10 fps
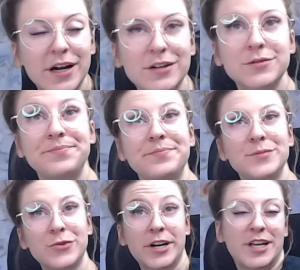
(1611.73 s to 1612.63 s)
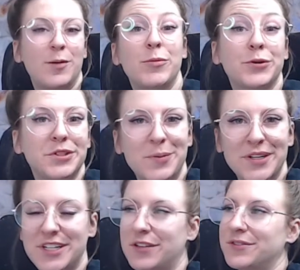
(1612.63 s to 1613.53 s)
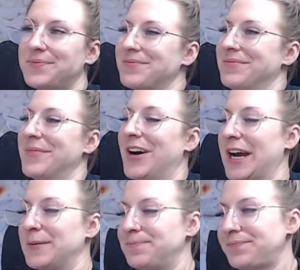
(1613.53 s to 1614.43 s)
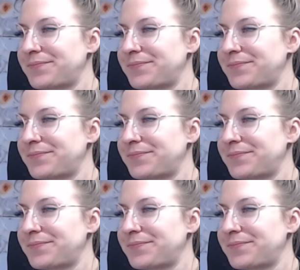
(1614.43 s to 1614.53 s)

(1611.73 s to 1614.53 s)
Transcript: I'll try to keep those to myself. Okay.